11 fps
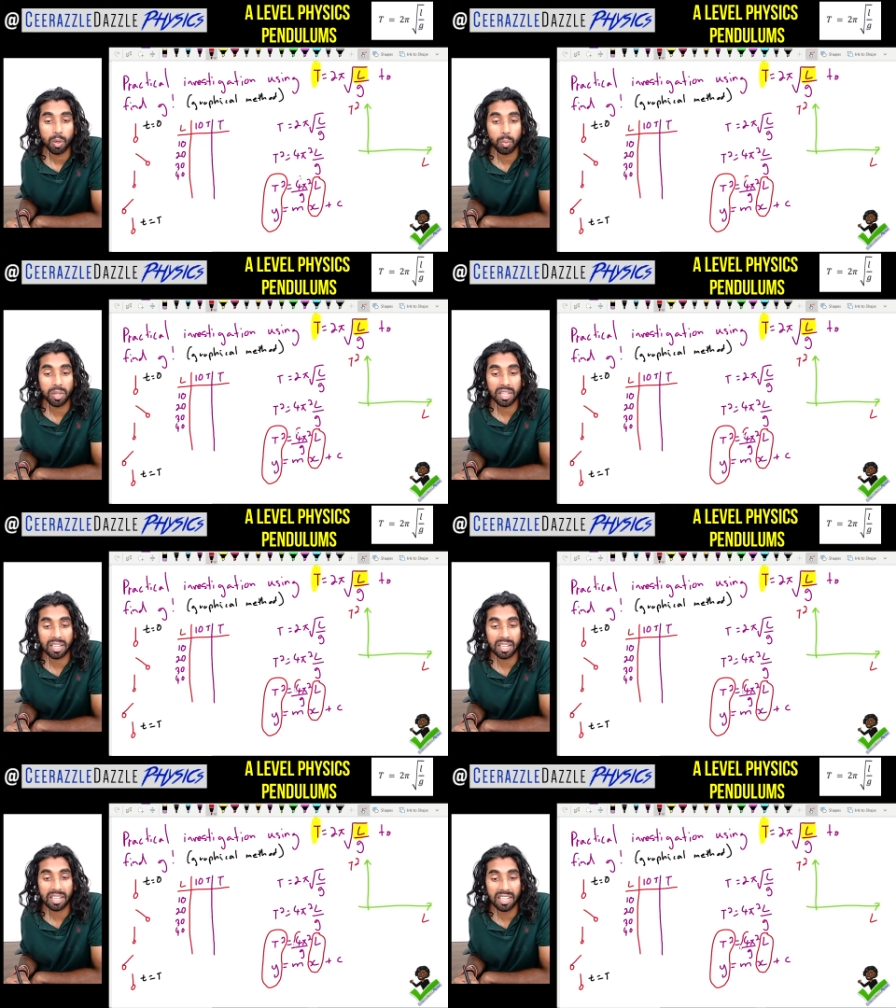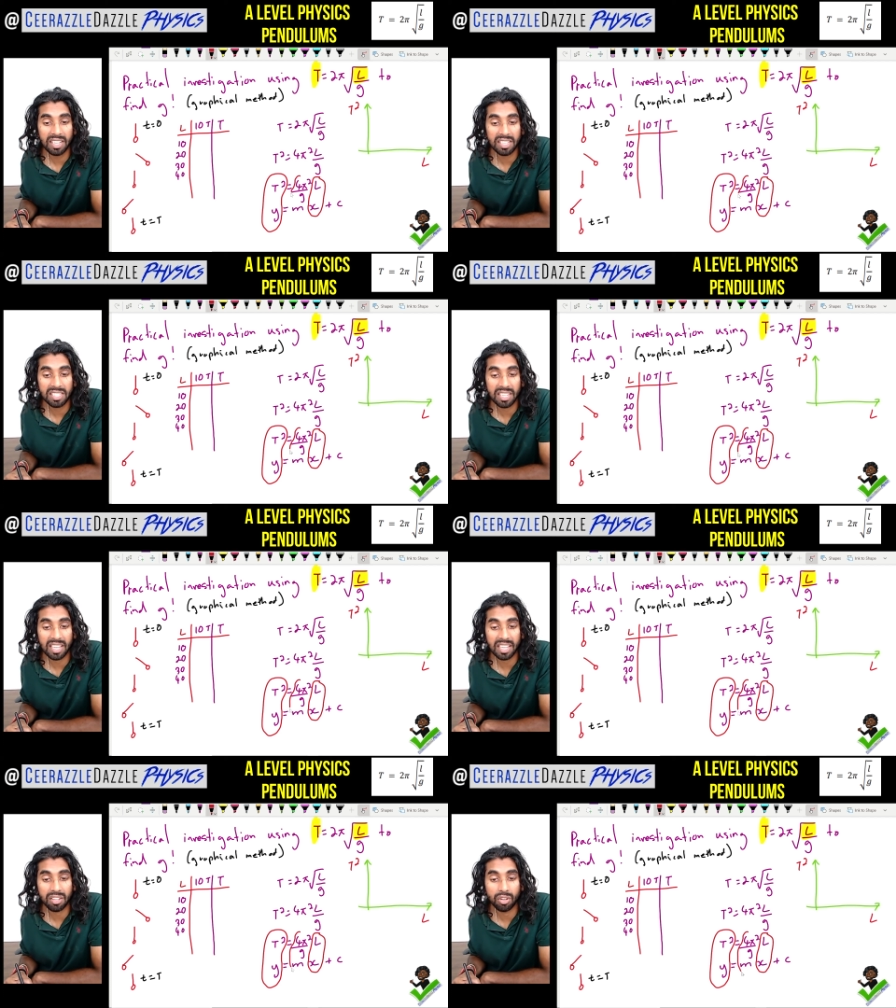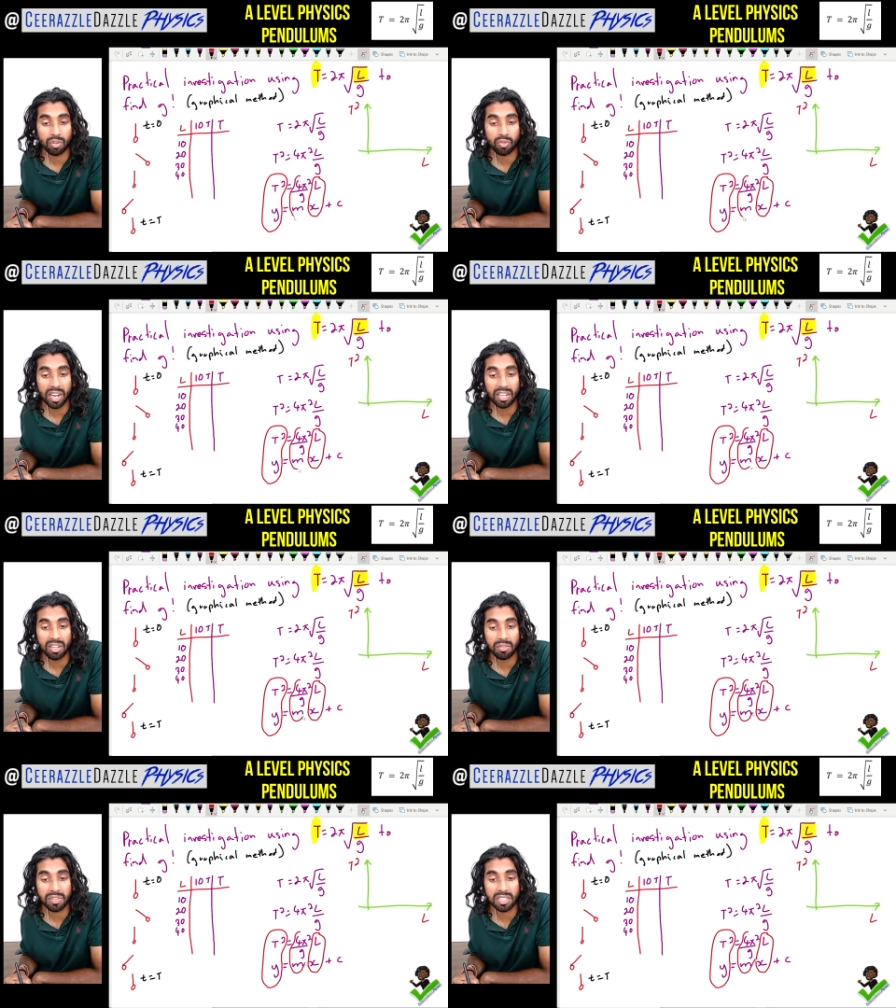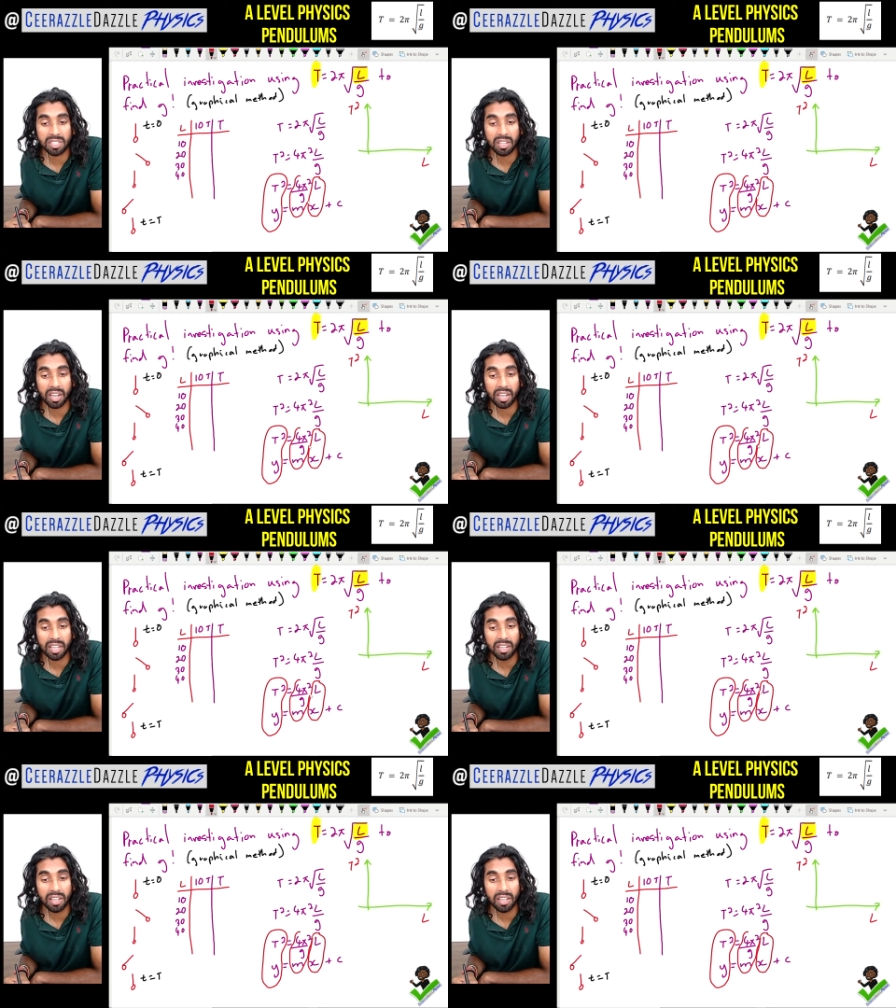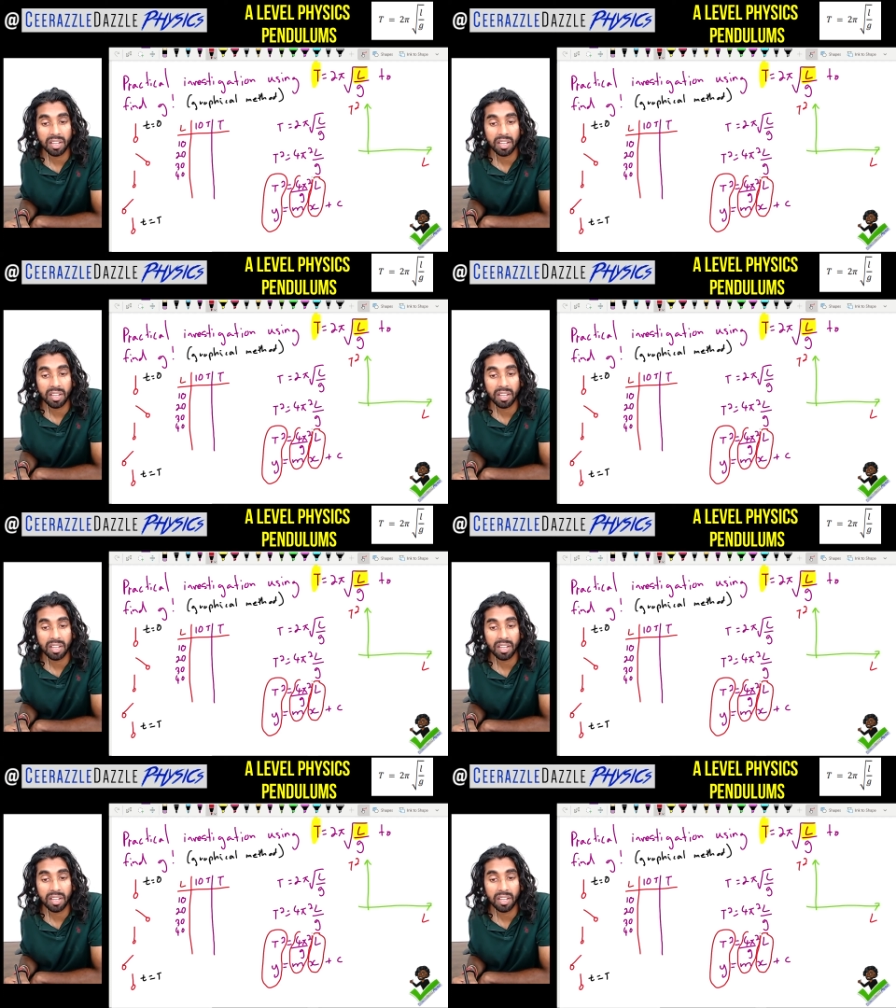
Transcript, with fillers: we can clearly see that the gradient of this line